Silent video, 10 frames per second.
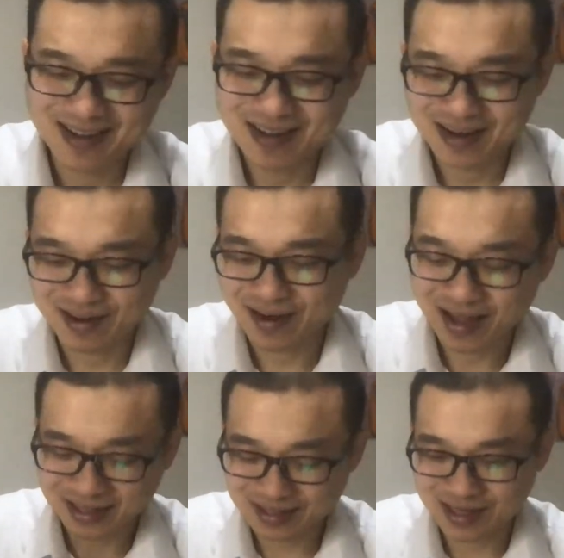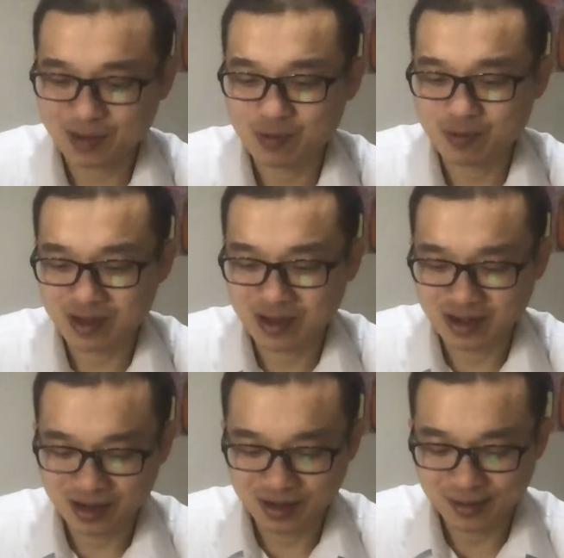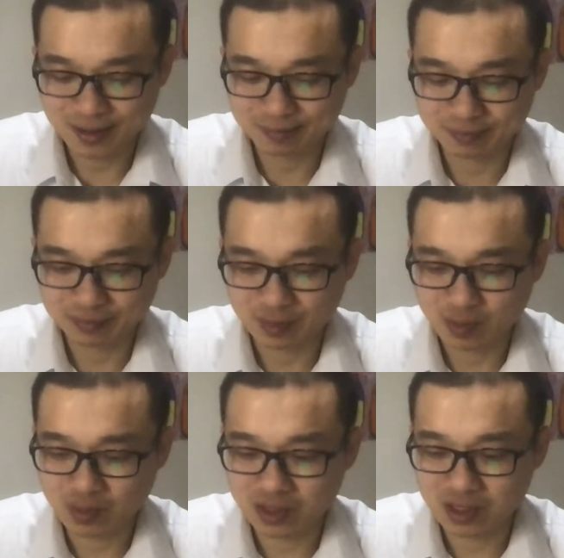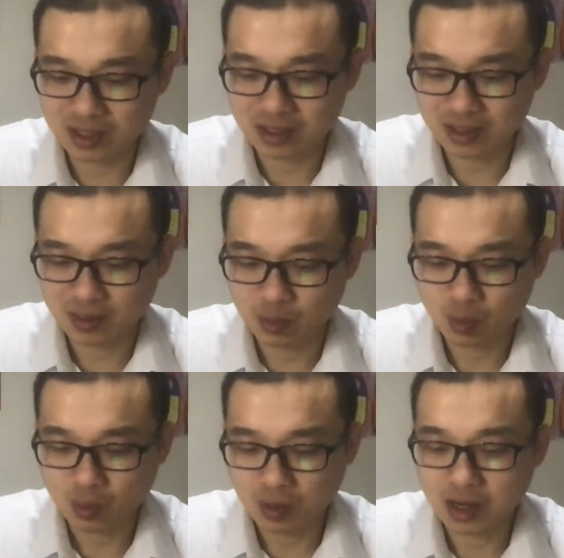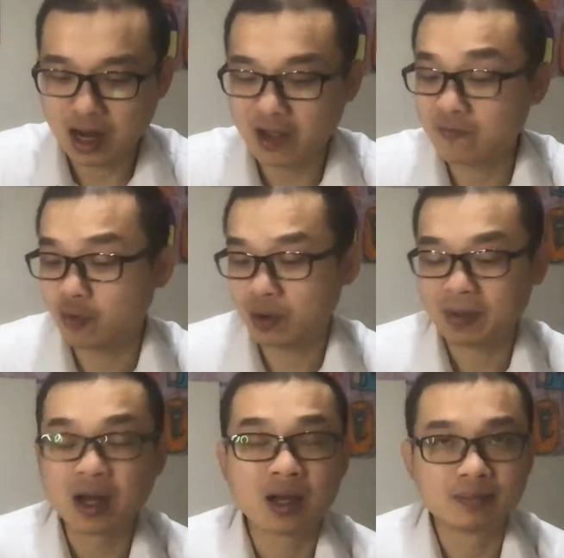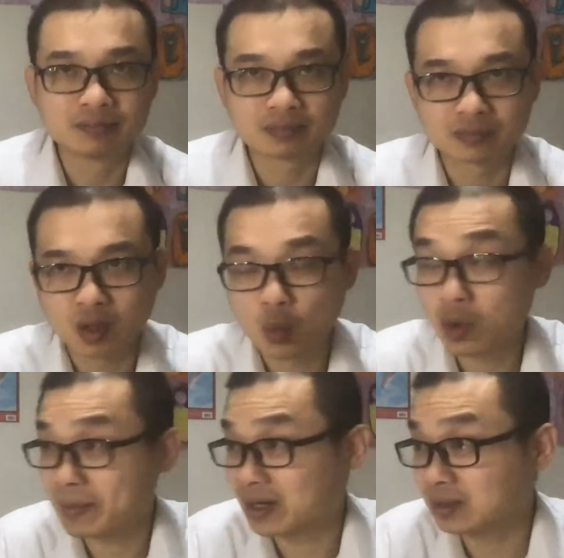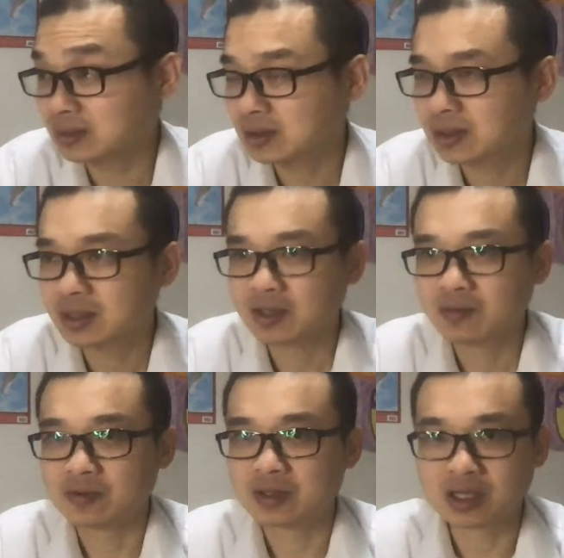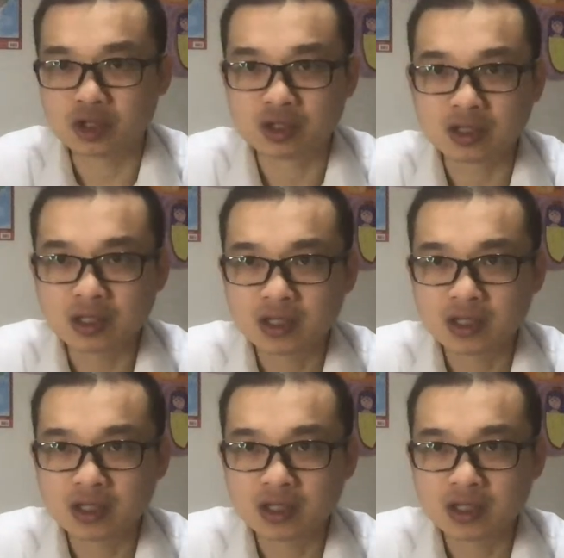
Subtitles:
Now, last night we did a live webinar for teaching